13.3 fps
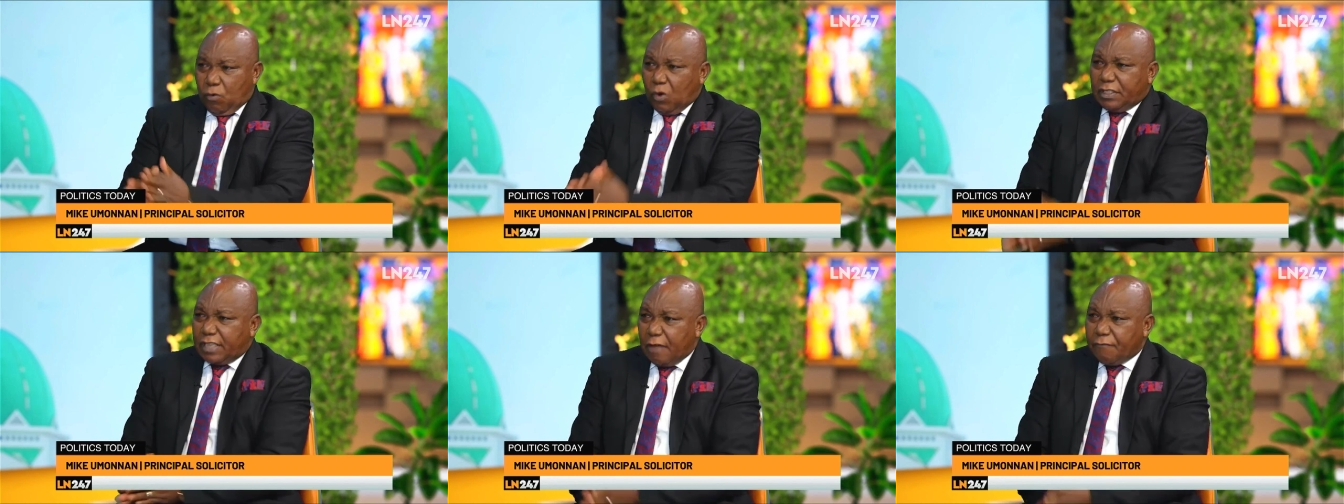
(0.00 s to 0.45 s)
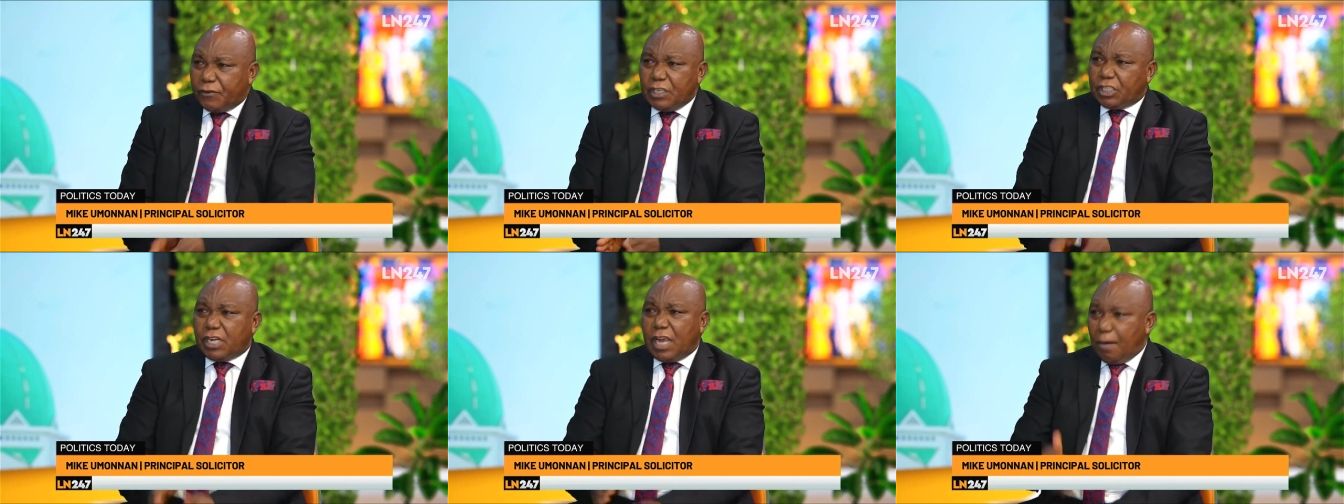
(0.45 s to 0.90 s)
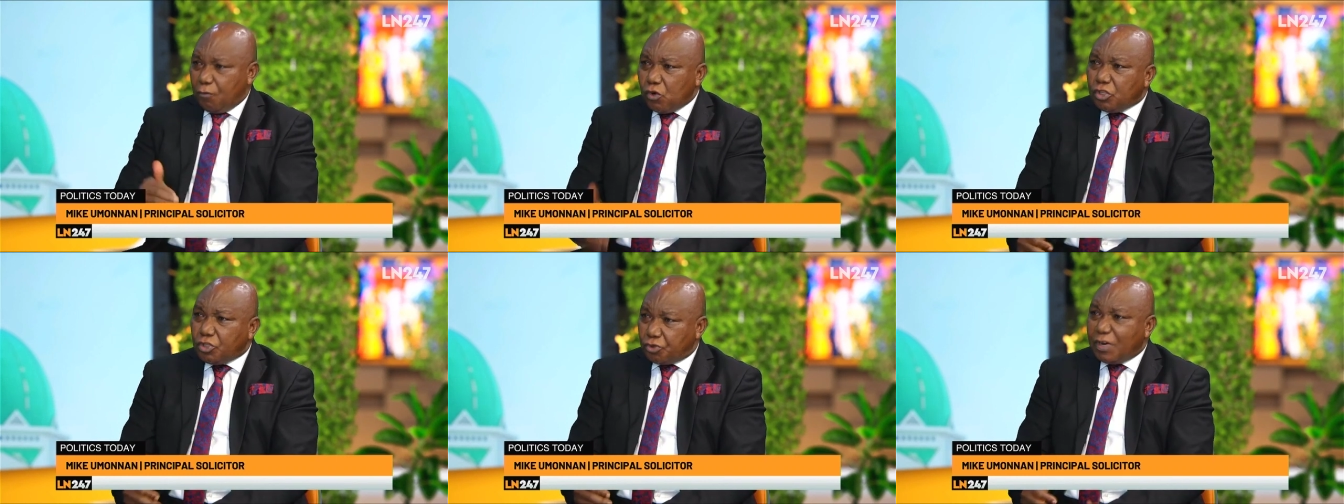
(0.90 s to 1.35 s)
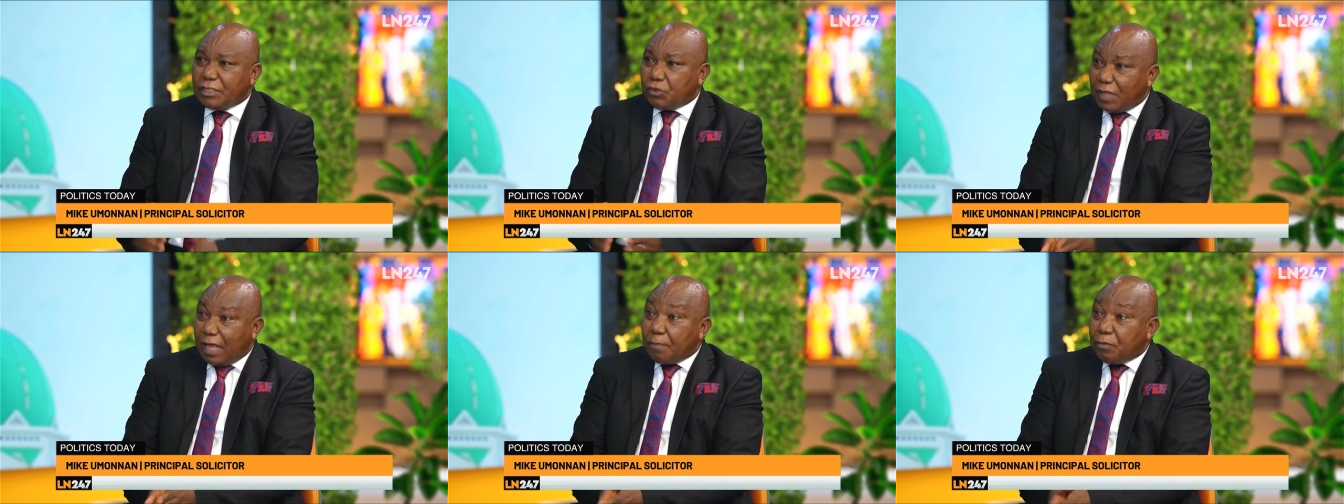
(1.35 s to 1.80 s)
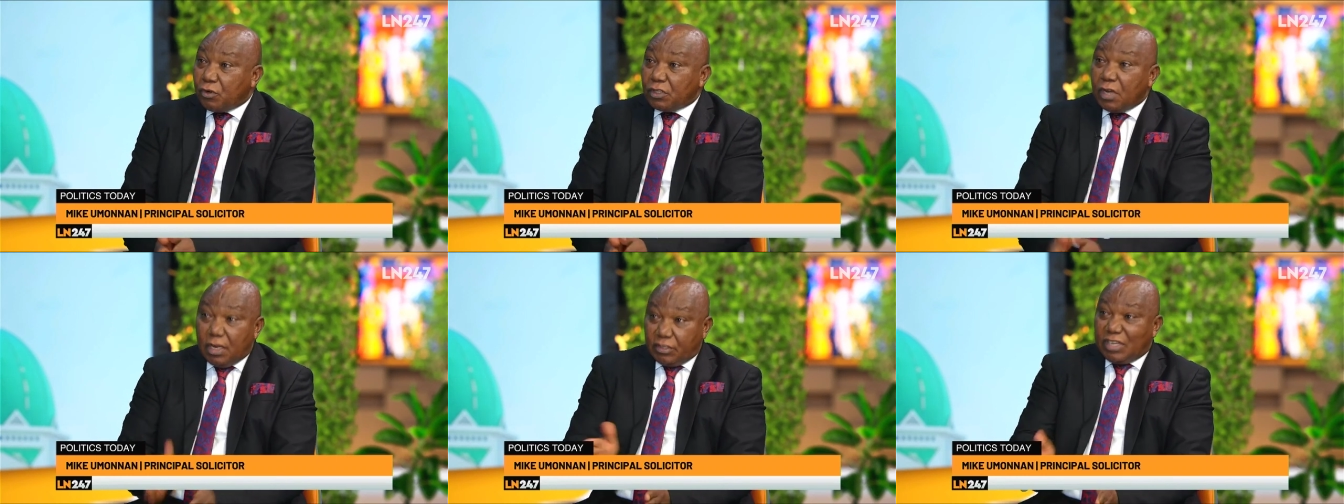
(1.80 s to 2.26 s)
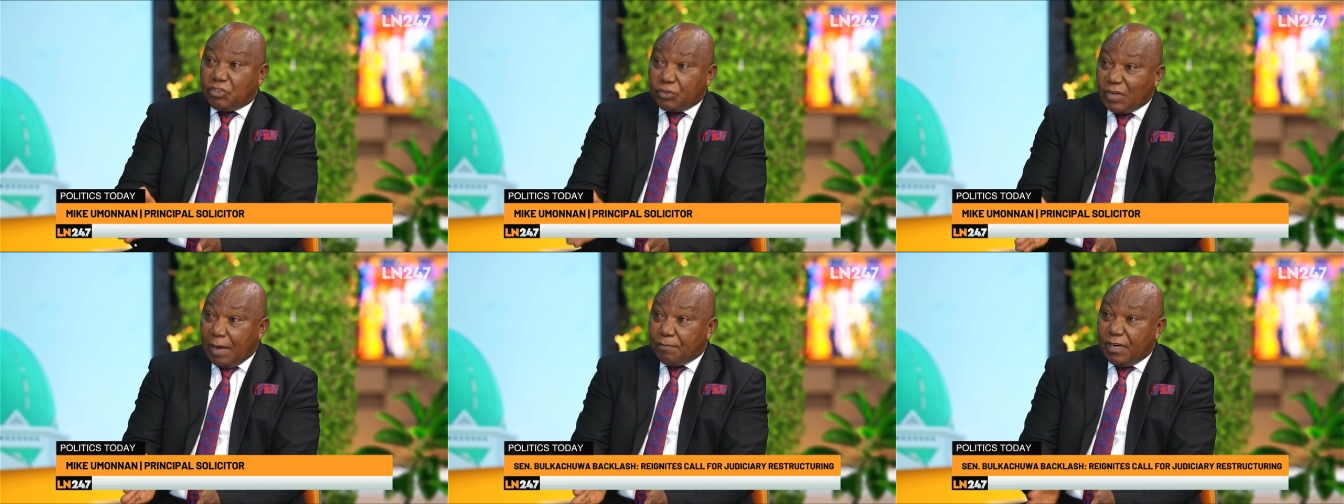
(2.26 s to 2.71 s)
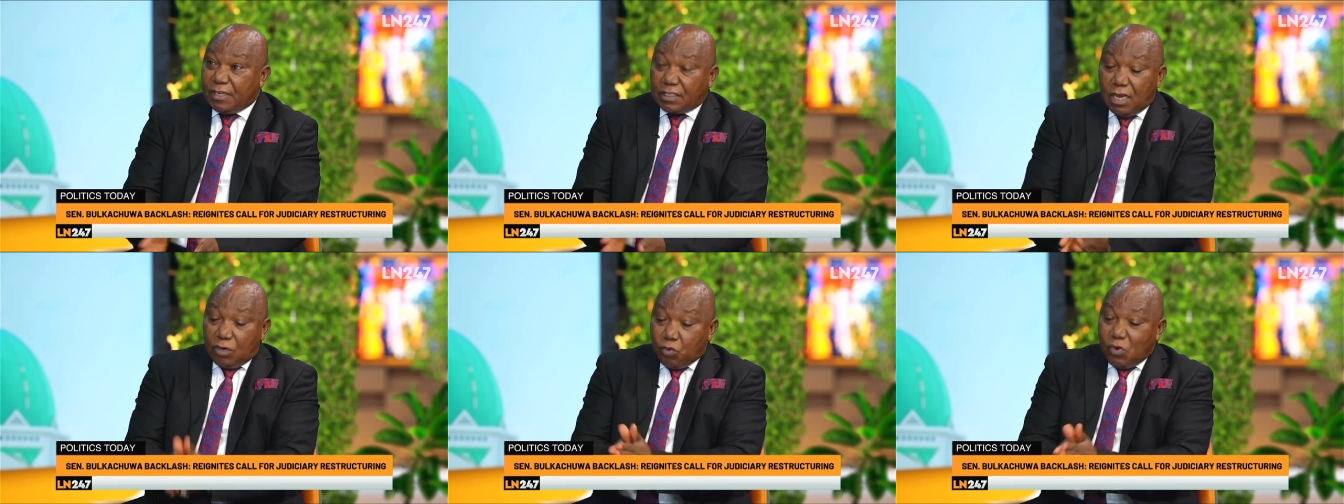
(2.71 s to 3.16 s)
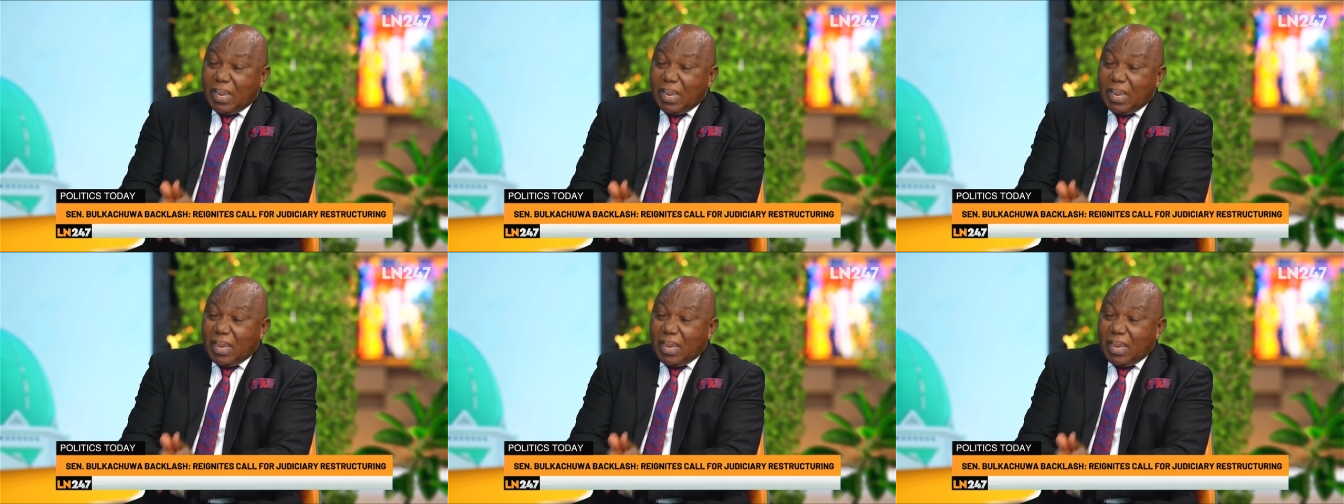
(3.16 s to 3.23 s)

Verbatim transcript: once I finish here, I'm going straight to that point, to that place.